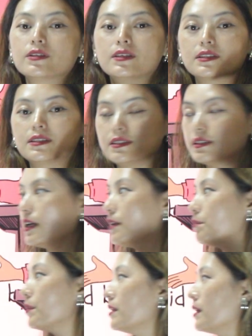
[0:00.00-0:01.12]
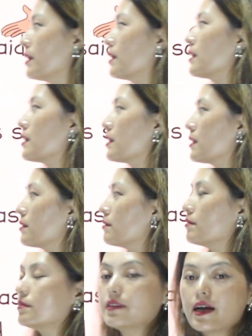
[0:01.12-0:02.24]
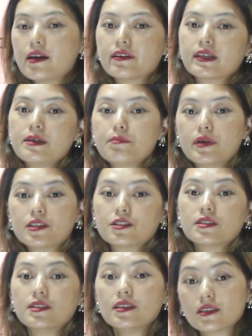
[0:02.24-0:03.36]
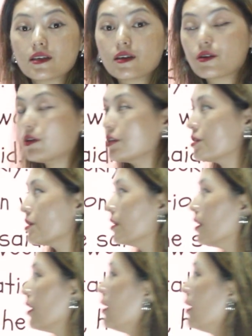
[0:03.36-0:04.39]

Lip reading: the statement that directly matches this question.